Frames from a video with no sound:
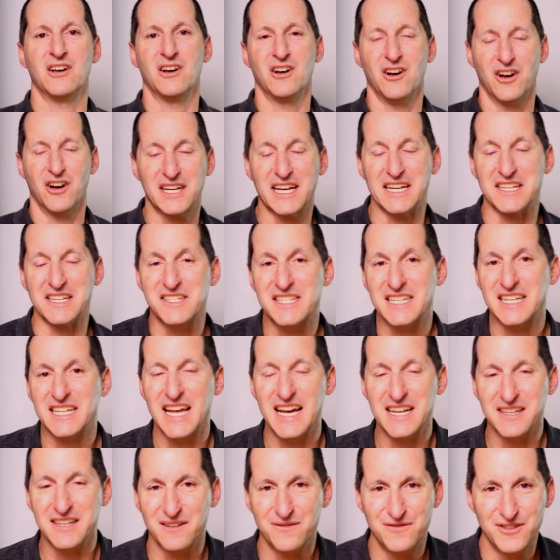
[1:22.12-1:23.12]
Okay, sing
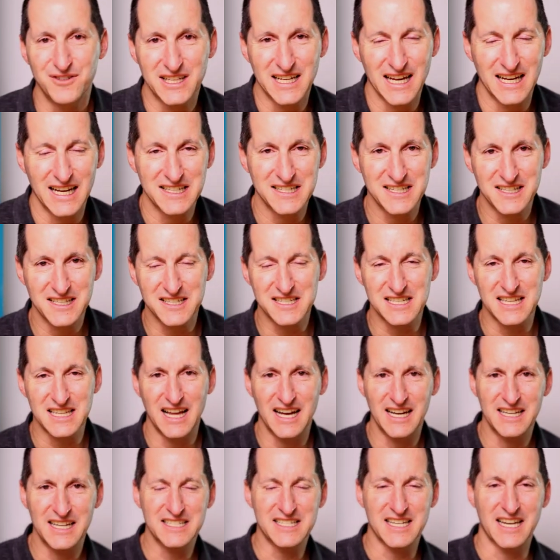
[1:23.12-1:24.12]
out if you can't see the
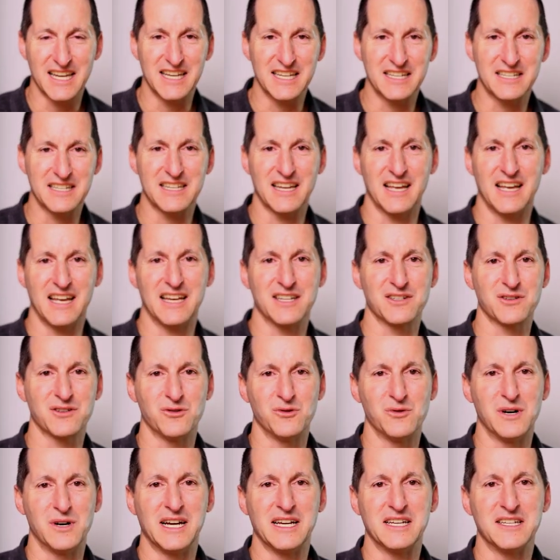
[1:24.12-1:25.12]
slides. And as
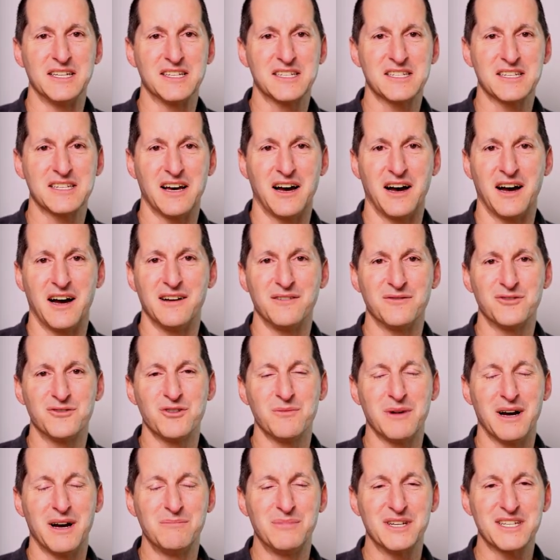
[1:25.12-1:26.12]
always, I do
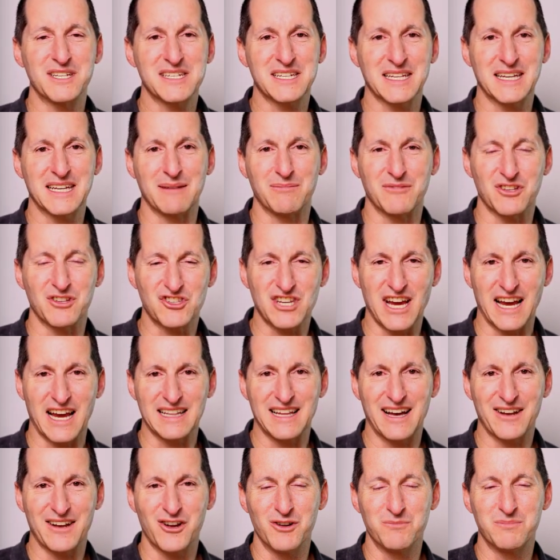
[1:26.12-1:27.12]
my best to keep the chat
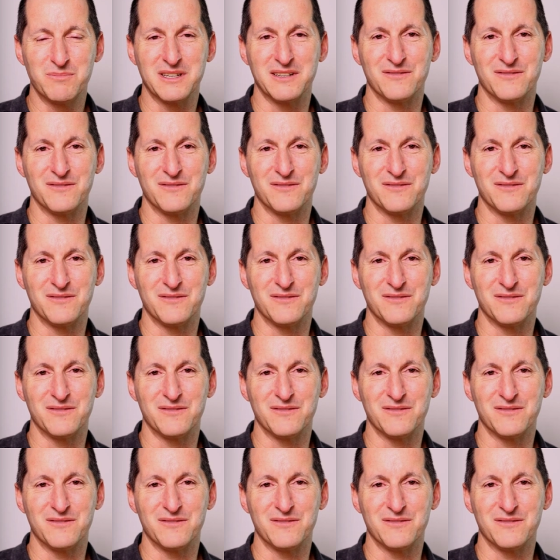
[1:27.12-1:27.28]
line open.